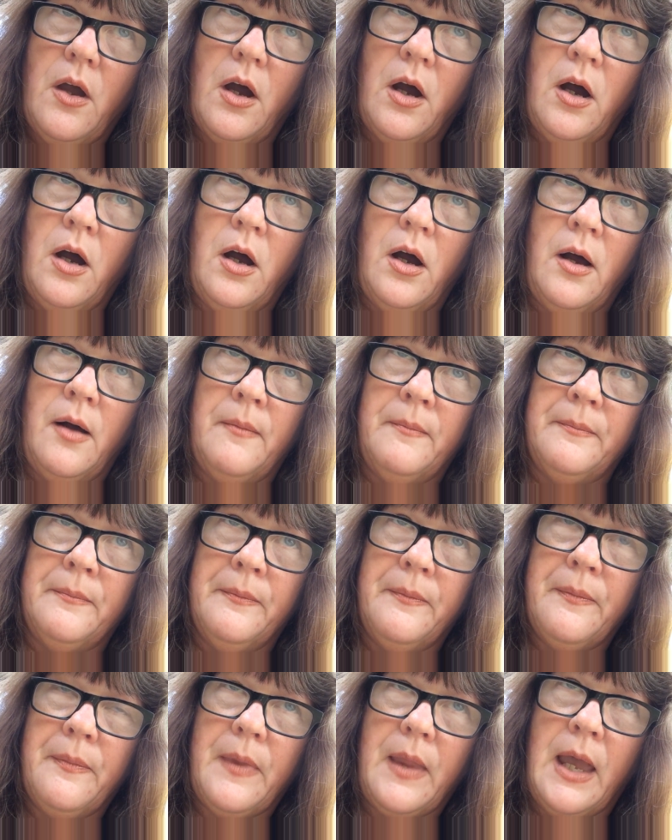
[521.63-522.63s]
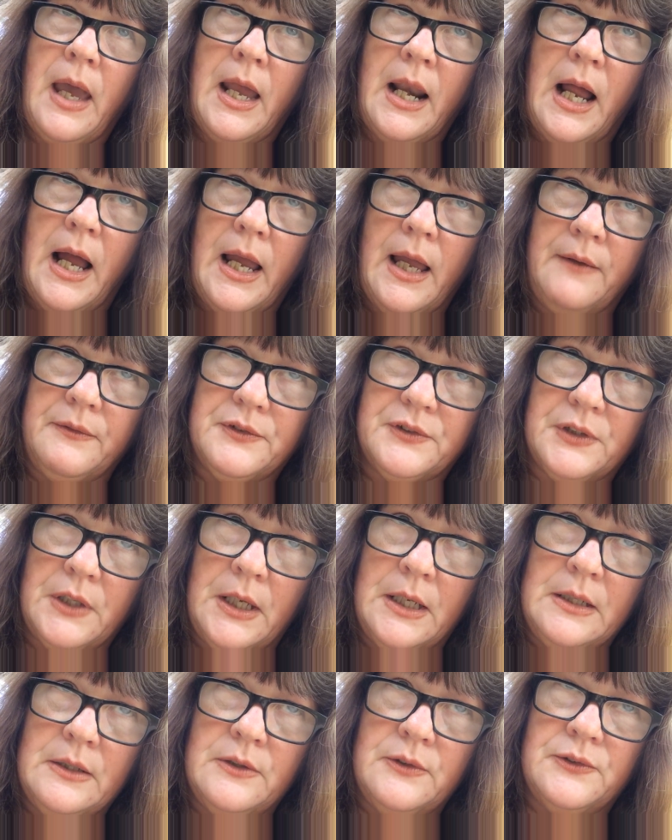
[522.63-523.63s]
um, and I have
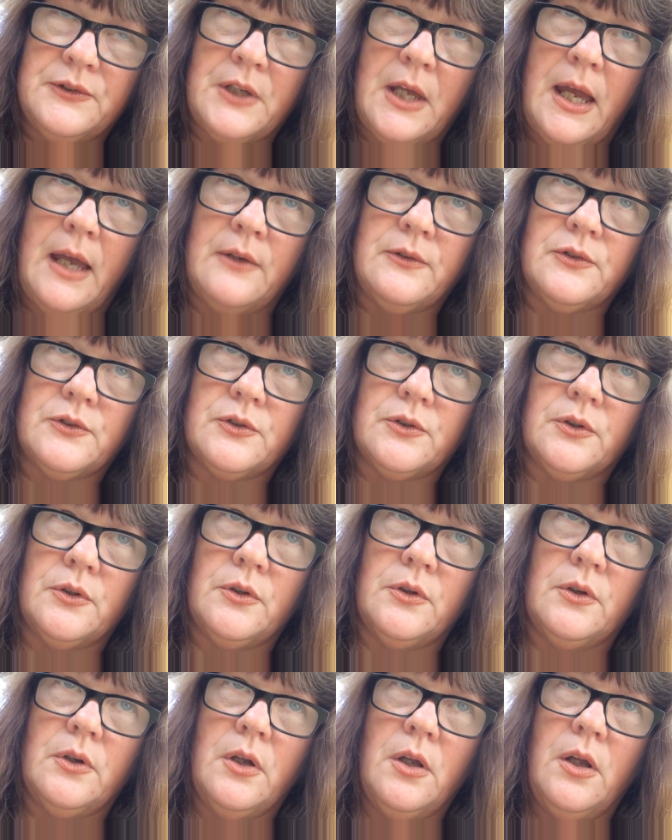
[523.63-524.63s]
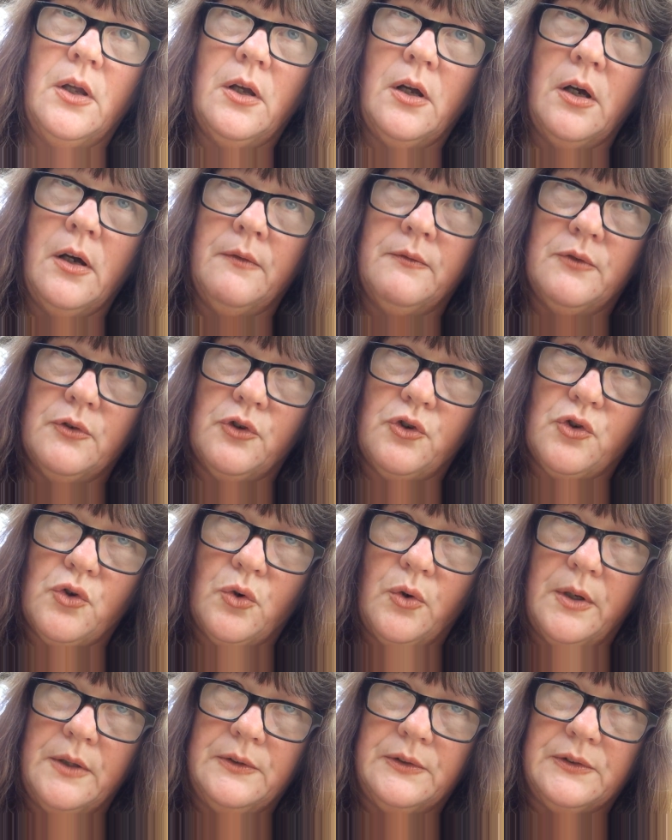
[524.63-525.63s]
seen disaster of
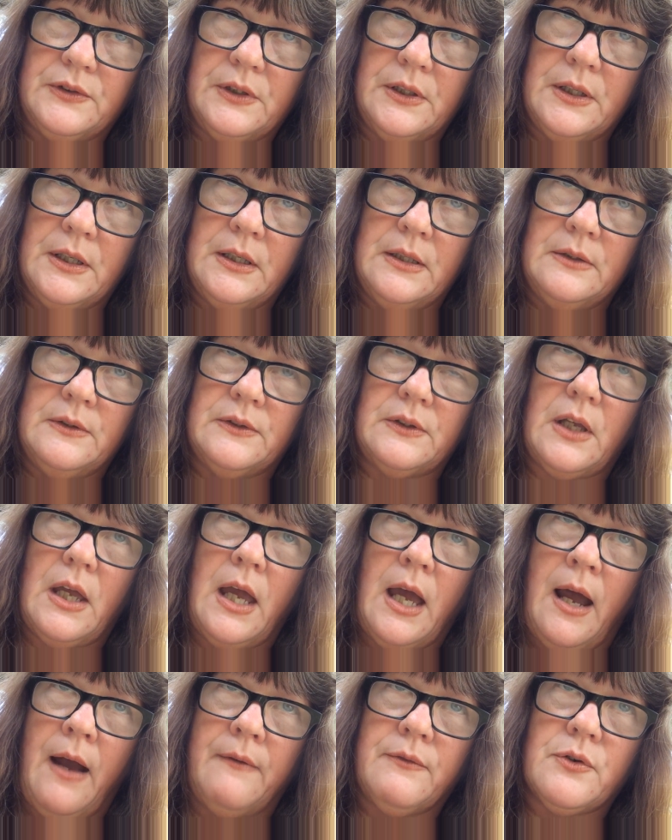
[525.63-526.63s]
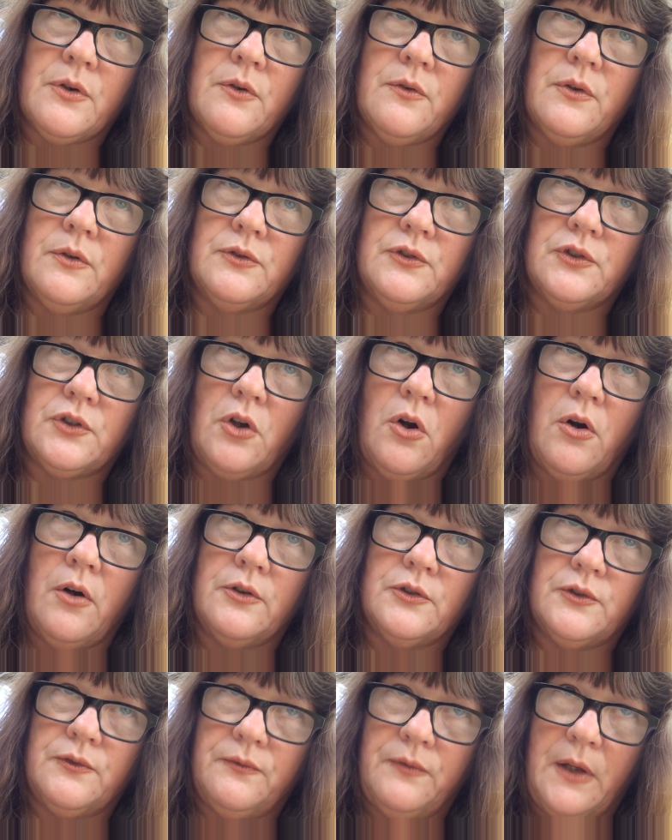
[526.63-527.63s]
destroyed cities after the
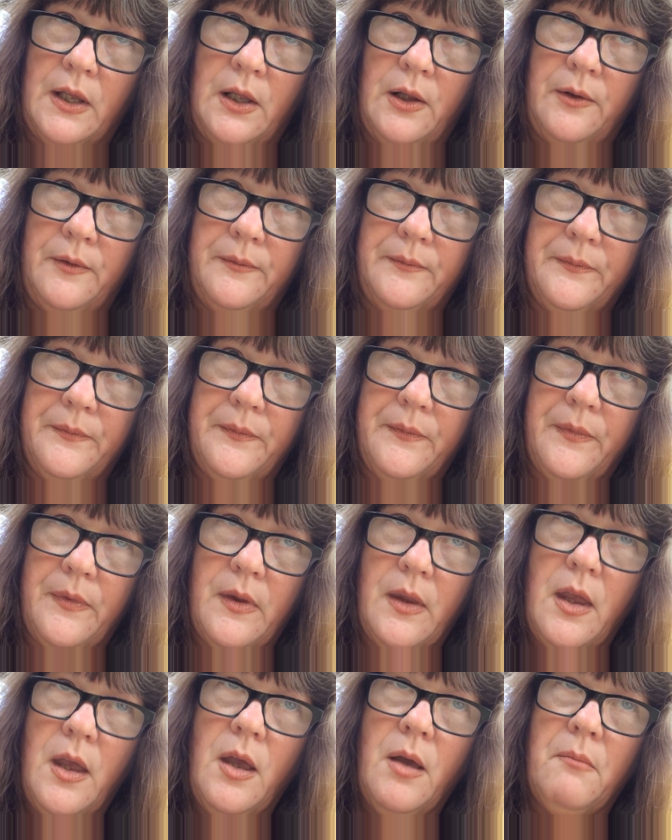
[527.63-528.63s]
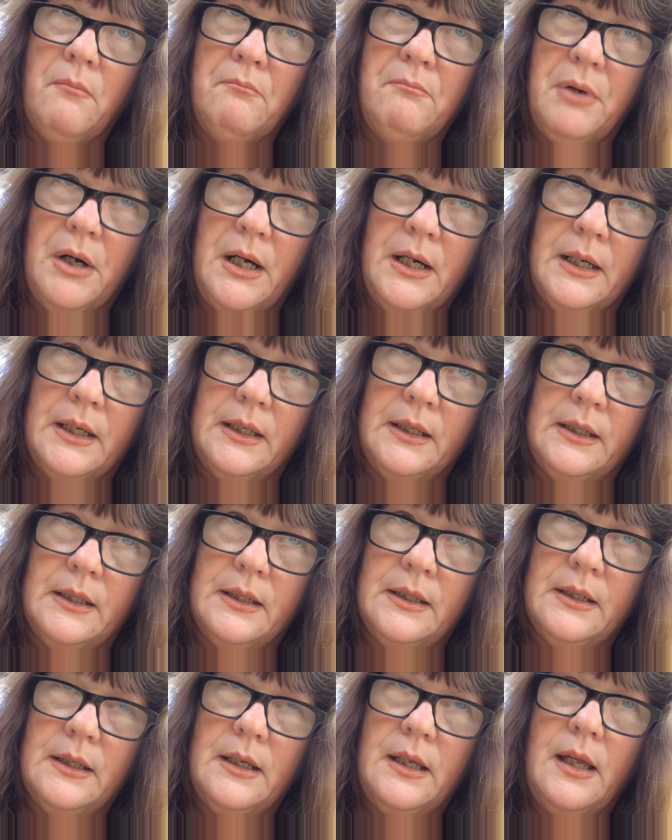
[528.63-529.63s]
stars fell. But
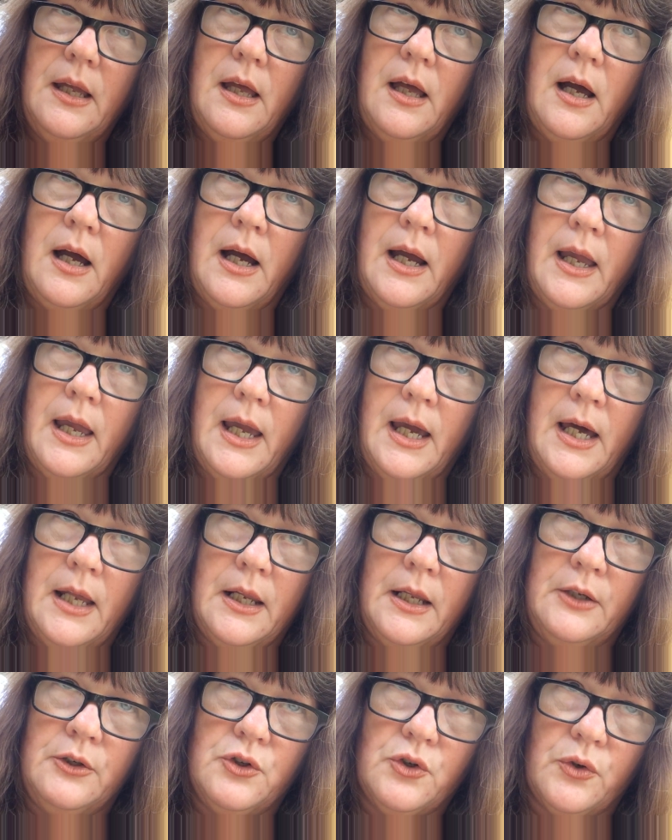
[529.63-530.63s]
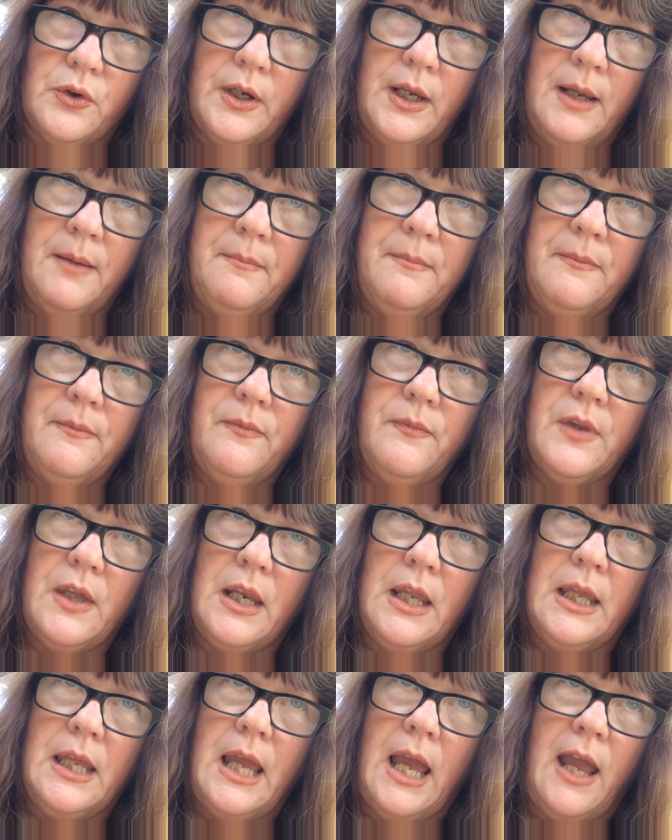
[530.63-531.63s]
I had a dream that
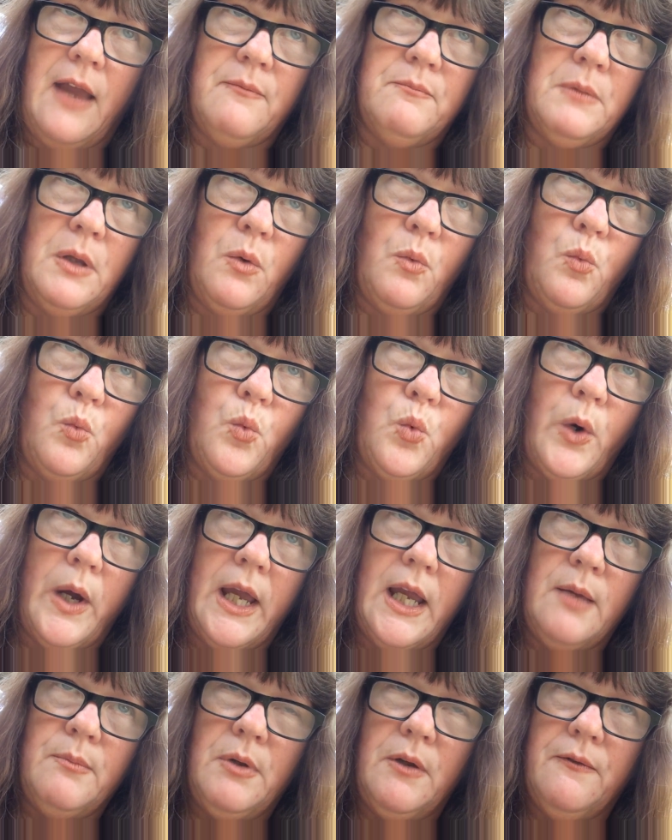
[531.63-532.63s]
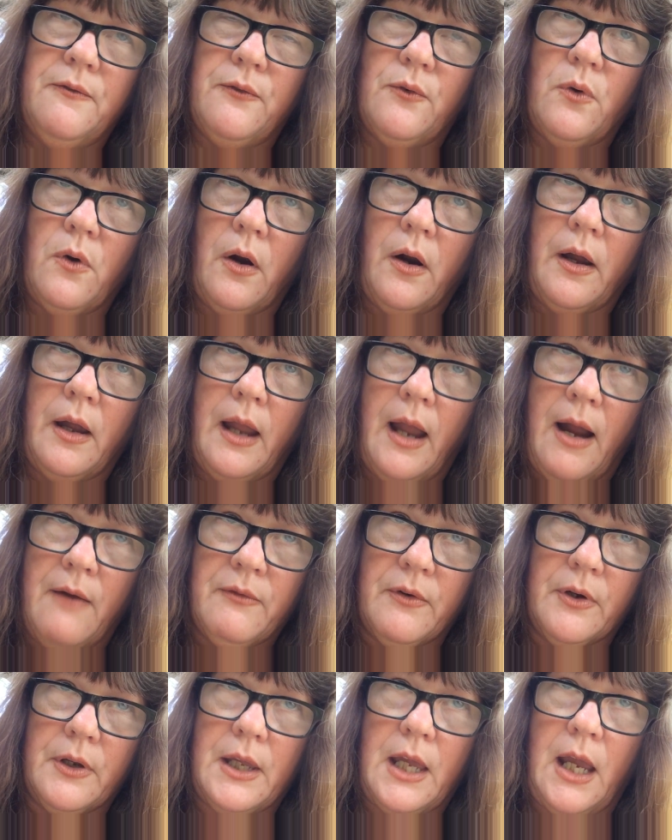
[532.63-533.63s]
he gave me way before I
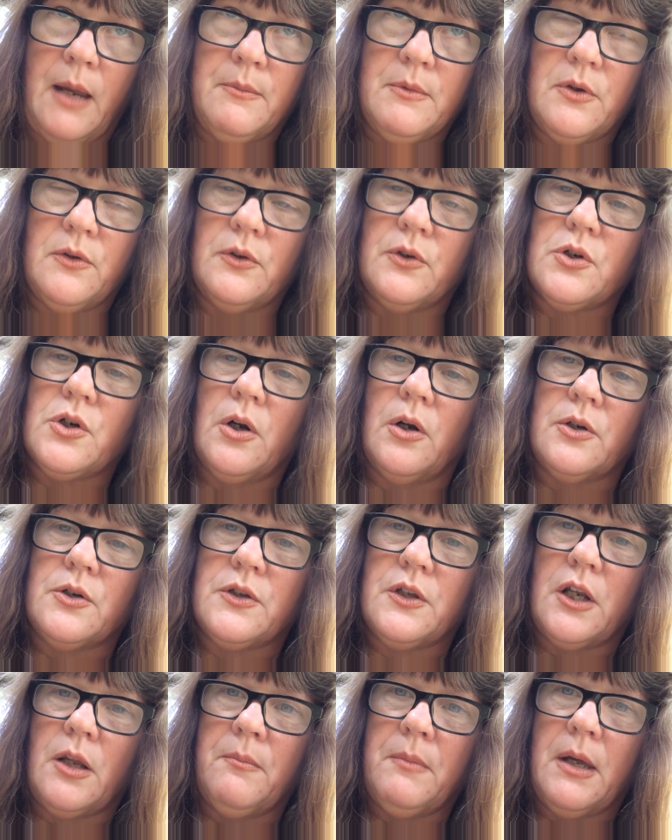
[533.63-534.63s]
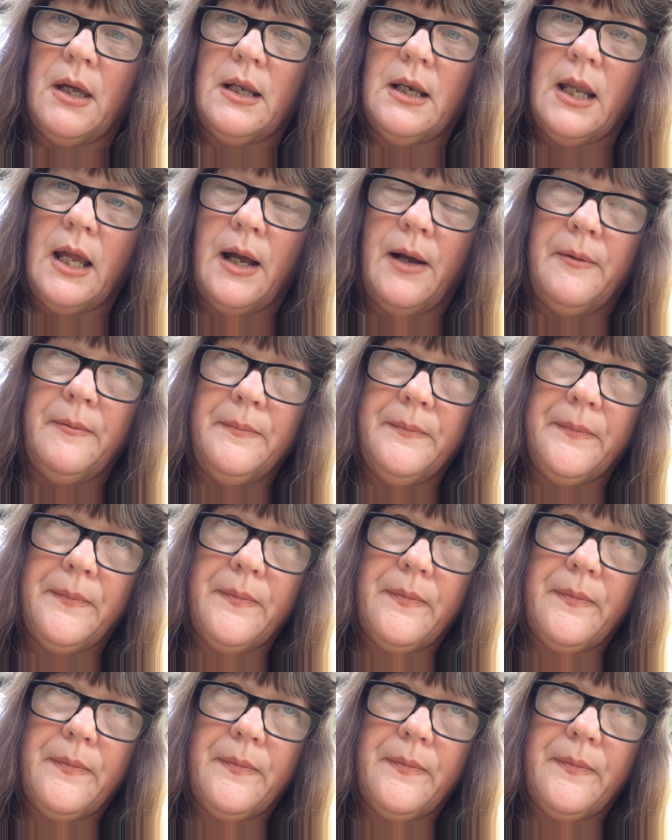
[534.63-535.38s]
ever came to the church that I'm at now.